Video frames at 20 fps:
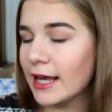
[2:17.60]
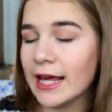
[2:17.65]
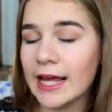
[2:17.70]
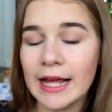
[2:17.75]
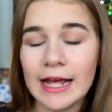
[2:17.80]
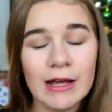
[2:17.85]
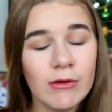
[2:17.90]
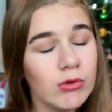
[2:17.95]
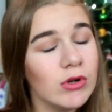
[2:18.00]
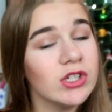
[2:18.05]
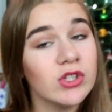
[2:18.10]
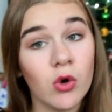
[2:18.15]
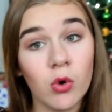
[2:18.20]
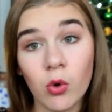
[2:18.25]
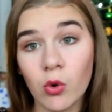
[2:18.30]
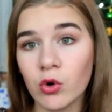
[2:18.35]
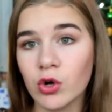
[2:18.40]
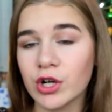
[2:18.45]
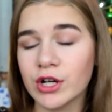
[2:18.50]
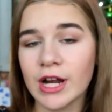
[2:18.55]
It was
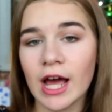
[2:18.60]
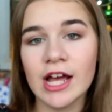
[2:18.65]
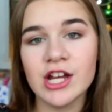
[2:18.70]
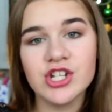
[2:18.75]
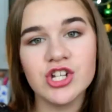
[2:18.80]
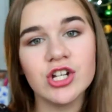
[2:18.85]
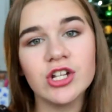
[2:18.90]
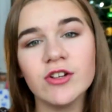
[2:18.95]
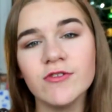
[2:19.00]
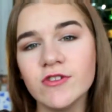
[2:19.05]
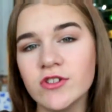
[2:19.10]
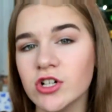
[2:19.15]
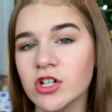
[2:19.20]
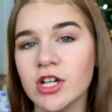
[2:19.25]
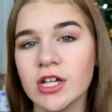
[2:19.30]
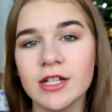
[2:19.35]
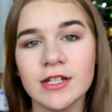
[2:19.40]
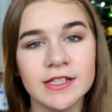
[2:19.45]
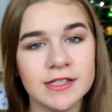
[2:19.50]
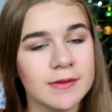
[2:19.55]
horrid. I should have
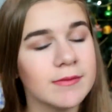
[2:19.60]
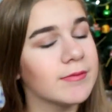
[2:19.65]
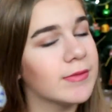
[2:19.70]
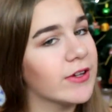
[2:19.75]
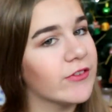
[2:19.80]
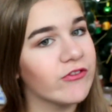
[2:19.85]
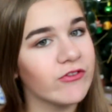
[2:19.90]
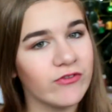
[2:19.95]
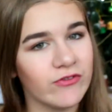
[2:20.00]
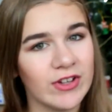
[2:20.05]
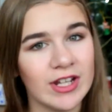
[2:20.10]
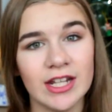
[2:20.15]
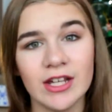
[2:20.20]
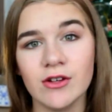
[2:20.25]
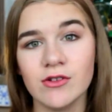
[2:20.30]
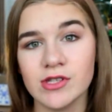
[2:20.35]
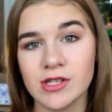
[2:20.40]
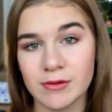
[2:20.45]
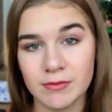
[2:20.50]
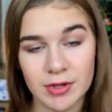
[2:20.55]
taken some
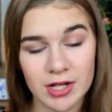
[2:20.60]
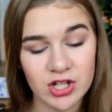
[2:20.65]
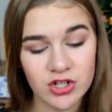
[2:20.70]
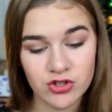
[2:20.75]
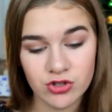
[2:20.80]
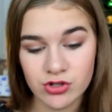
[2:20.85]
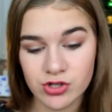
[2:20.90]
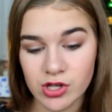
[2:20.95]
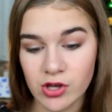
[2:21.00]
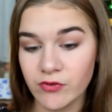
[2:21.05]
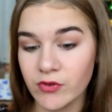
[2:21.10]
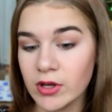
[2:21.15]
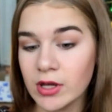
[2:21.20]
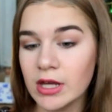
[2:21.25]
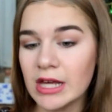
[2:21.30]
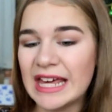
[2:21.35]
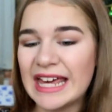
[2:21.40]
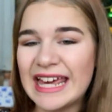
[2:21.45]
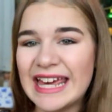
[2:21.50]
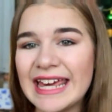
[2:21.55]
videos and pictures of it.
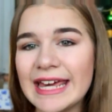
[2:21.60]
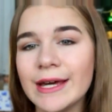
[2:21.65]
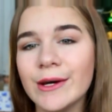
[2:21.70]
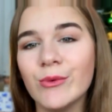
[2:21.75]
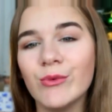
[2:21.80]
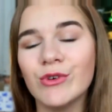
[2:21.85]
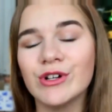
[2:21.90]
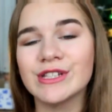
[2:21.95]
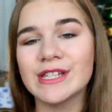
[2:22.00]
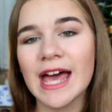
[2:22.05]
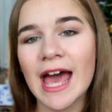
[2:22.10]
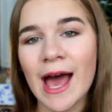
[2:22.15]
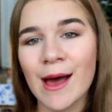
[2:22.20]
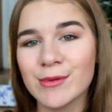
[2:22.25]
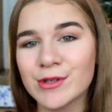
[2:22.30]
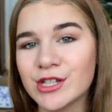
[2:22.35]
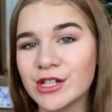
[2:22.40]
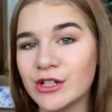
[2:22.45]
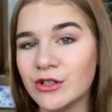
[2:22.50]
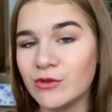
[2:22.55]
It was
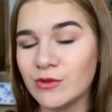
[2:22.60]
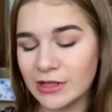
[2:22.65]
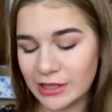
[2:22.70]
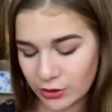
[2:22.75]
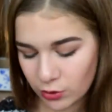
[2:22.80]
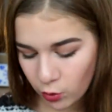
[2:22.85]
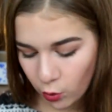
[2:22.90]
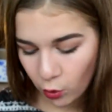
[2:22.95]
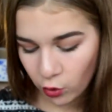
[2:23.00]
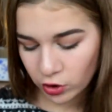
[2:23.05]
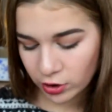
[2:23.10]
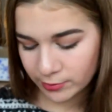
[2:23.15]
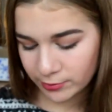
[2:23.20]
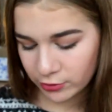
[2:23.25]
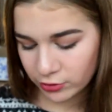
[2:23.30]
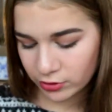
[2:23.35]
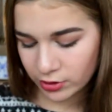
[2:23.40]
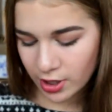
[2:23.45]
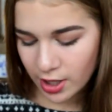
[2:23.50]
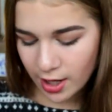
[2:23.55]
absolutely
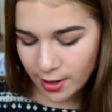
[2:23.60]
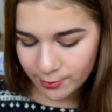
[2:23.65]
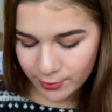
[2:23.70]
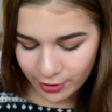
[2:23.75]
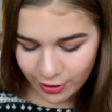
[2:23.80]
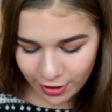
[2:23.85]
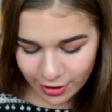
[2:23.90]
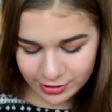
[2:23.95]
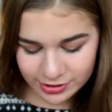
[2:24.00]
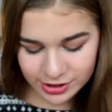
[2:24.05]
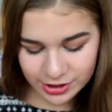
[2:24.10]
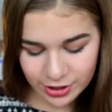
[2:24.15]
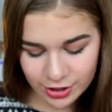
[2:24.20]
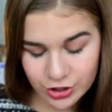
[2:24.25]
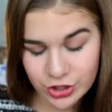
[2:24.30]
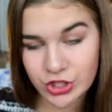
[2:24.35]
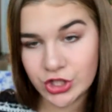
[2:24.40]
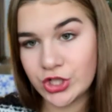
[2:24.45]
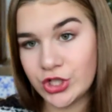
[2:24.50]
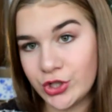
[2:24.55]
horrible. But onto
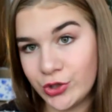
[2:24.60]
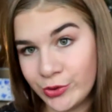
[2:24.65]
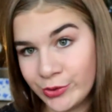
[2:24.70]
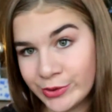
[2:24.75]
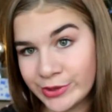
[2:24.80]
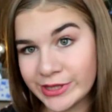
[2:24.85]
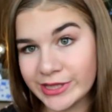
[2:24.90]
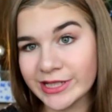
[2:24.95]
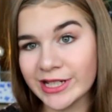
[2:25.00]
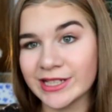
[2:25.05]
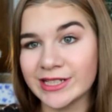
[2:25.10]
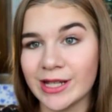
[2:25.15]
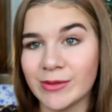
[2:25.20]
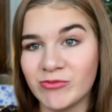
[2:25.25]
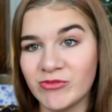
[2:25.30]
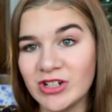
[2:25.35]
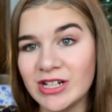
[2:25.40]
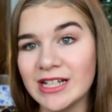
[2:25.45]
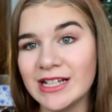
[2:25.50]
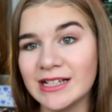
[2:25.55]
the shoes, because
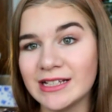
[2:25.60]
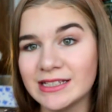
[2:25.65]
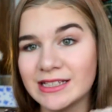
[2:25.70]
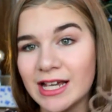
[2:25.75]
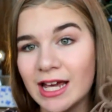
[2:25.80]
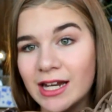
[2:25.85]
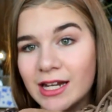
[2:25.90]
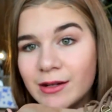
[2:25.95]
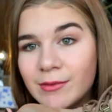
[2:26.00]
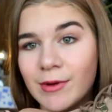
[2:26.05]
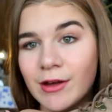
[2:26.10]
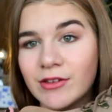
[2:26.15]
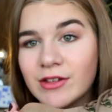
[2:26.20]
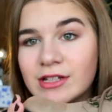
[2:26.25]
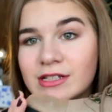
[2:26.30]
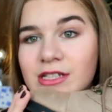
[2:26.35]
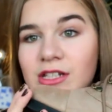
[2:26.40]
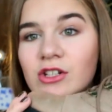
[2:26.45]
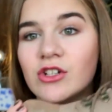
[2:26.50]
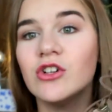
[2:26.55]
I'm really excited about
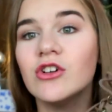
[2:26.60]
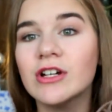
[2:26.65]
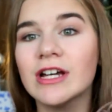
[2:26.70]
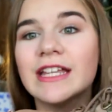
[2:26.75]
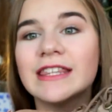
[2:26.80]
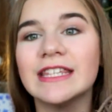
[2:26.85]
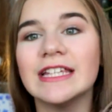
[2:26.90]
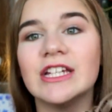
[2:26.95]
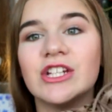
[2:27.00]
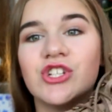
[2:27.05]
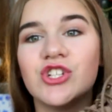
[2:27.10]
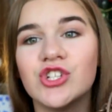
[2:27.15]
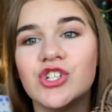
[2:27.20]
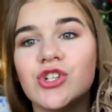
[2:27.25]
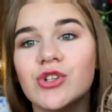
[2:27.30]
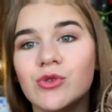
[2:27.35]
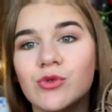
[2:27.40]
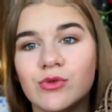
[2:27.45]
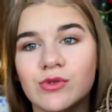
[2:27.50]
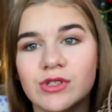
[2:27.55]
these. Look at these
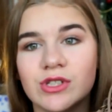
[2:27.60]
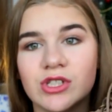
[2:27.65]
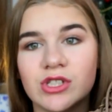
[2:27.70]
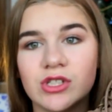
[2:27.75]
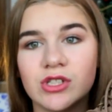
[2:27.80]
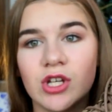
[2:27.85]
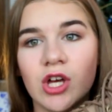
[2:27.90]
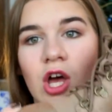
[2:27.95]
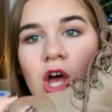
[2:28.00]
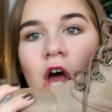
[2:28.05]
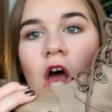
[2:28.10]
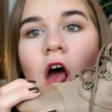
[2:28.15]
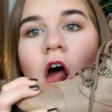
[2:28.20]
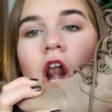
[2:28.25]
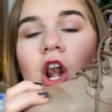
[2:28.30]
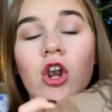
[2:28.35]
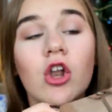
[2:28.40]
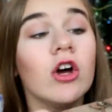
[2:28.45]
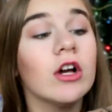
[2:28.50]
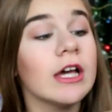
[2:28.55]
shoes.
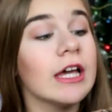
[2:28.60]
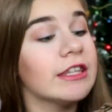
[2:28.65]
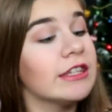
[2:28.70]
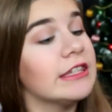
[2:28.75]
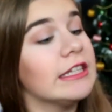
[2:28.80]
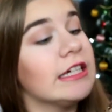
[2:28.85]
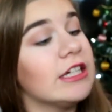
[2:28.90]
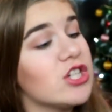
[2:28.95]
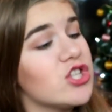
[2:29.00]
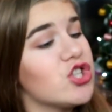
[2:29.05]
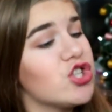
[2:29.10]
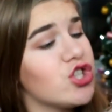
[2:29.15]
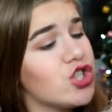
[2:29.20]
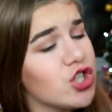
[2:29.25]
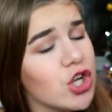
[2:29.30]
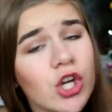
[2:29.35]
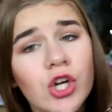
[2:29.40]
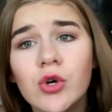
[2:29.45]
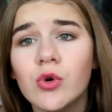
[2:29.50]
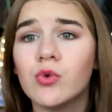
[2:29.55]
Look at these
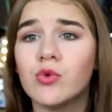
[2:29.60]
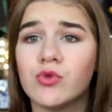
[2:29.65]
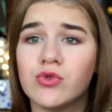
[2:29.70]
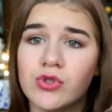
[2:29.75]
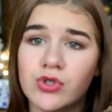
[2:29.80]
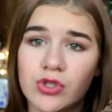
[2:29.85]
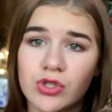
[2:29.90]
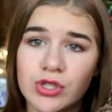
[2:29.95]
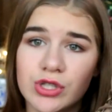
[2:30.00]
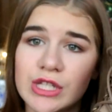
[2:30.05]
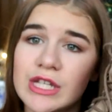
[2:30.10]
shoes.